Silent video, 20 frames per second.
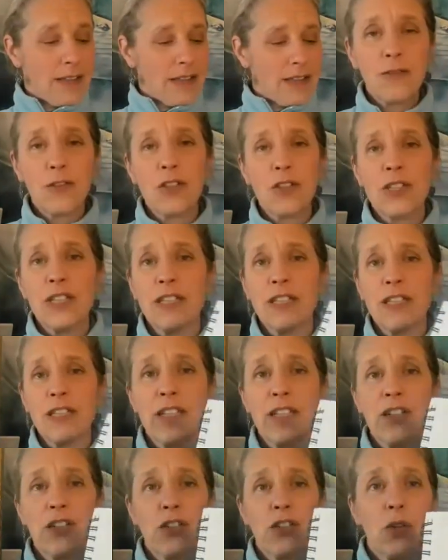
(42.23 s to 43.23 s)
the first thing that
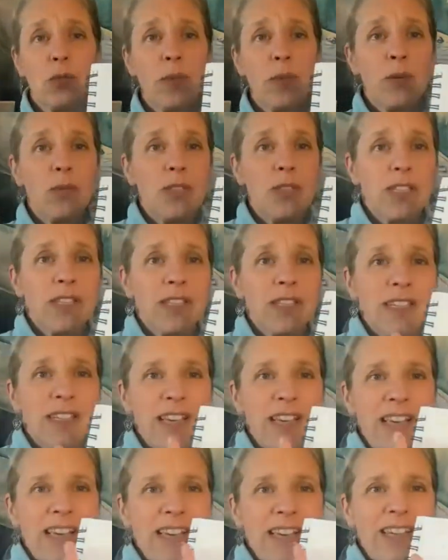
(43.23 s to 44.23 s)
they showed me was this
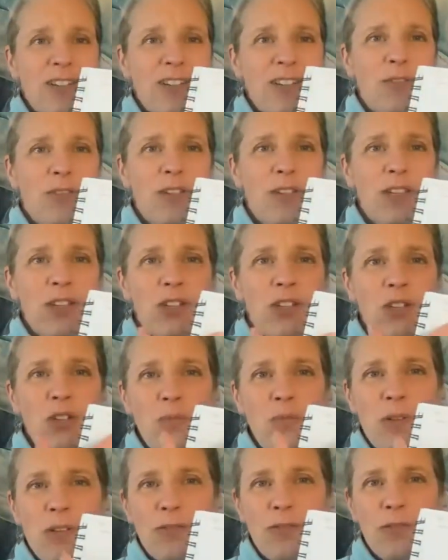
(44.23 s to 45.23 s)
kind of
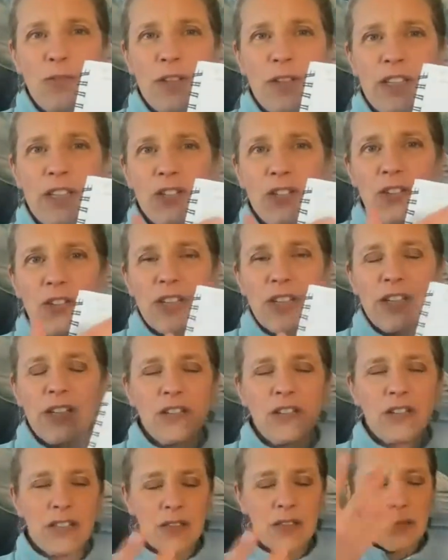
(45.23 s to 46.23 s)
human figure
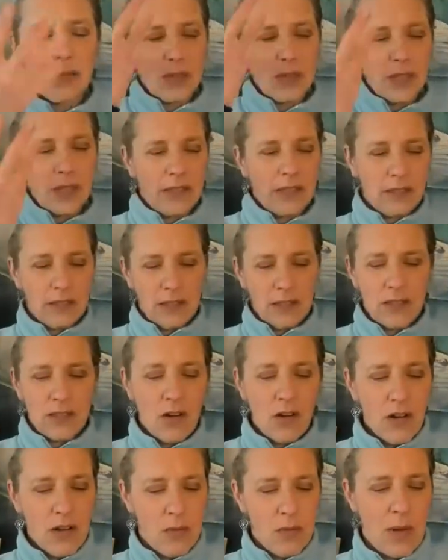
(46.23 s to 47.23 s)
here. That's what I
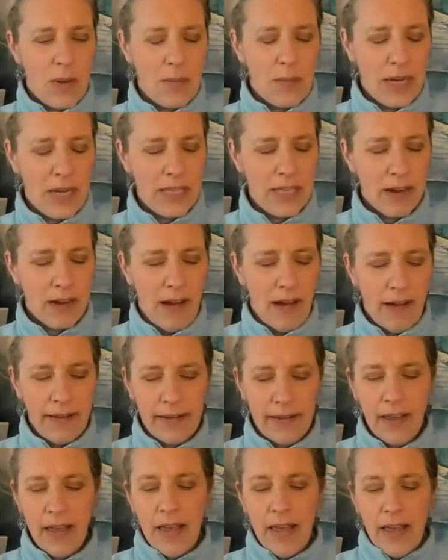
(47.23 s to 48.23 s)
saw in my mind's
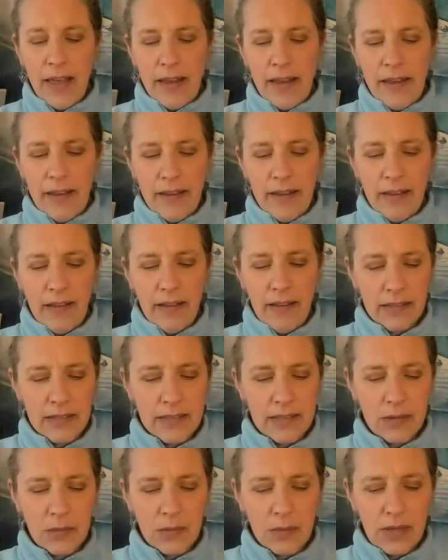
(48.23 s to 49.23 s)
eye.
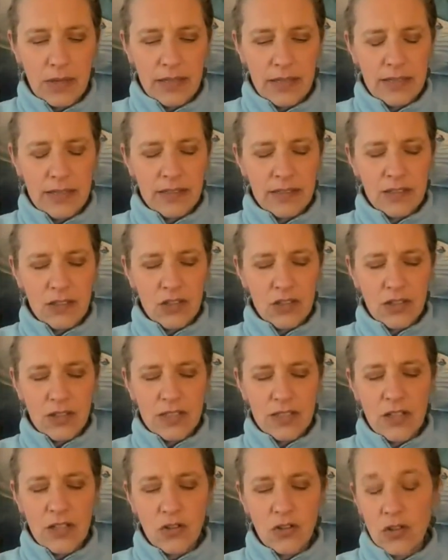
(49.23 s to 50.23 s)
And I
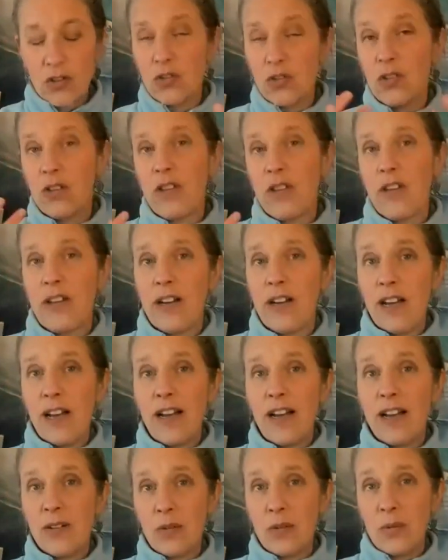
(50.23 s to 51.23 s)
just understood that
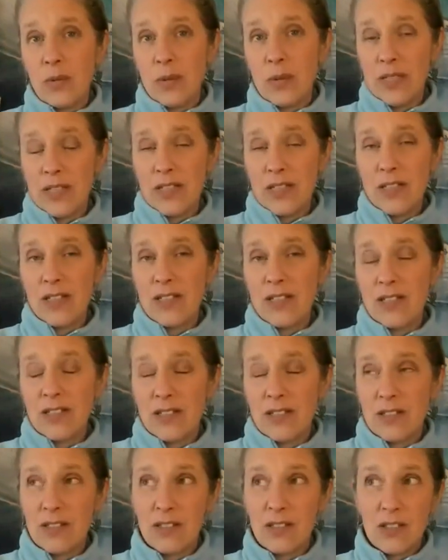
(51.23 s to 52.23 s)
I
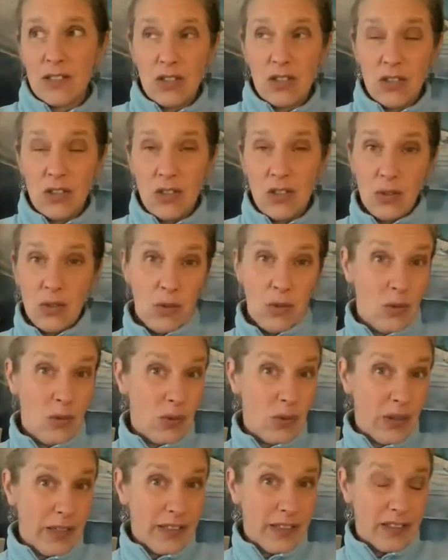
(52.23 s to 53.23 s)
was to
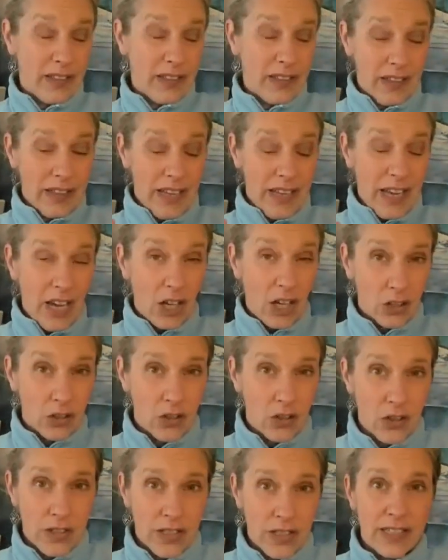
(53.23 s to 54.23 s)
do like an
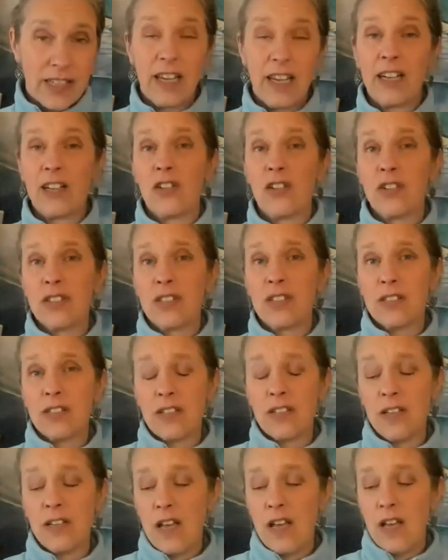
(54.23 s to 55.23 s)
energy scan. Now, this is
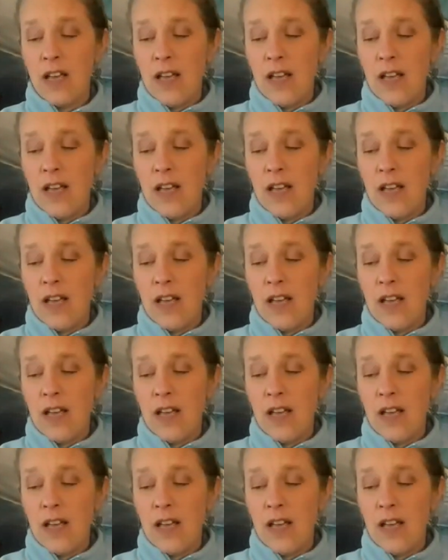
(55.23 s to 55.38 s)
a